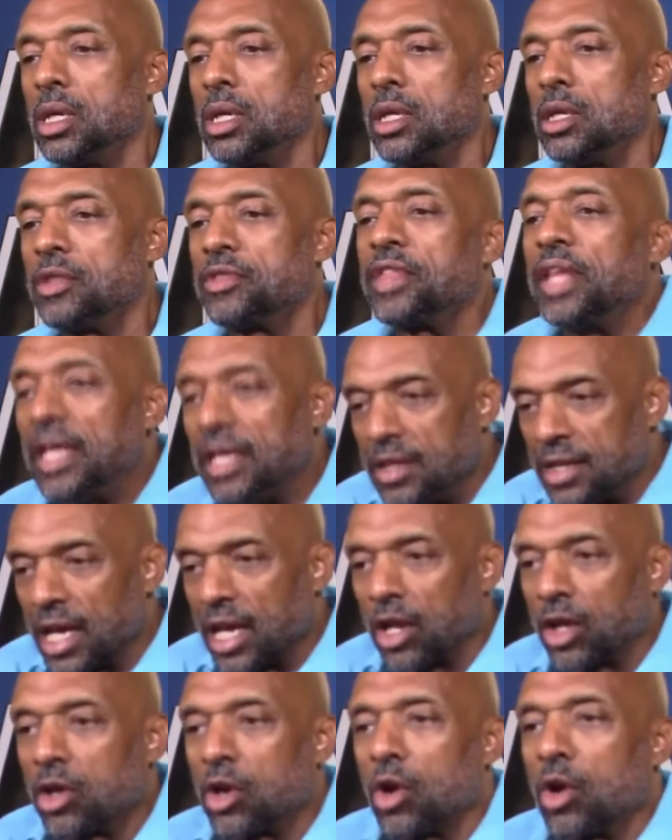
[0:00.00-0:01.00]
thing that
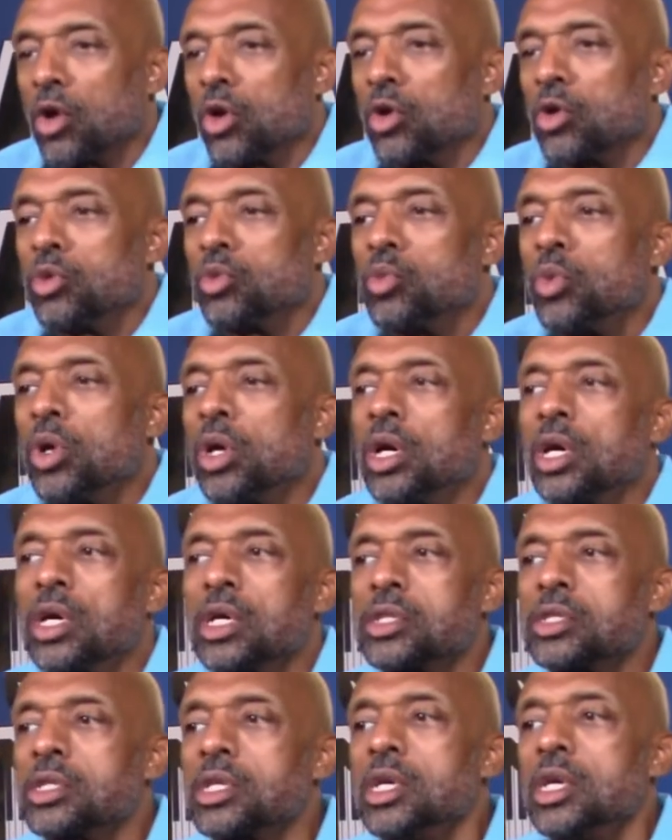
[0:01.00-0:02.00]
occurred
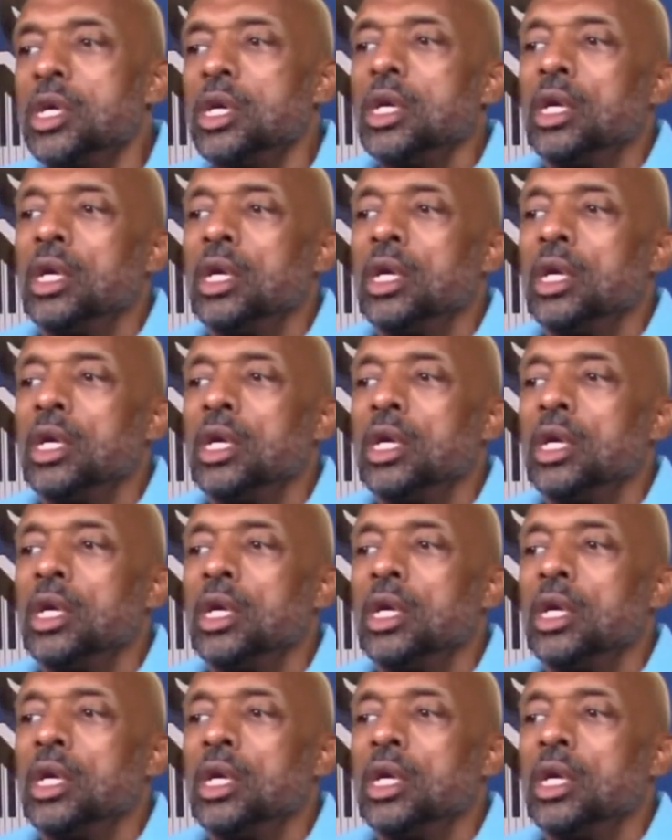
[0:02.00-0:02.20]
was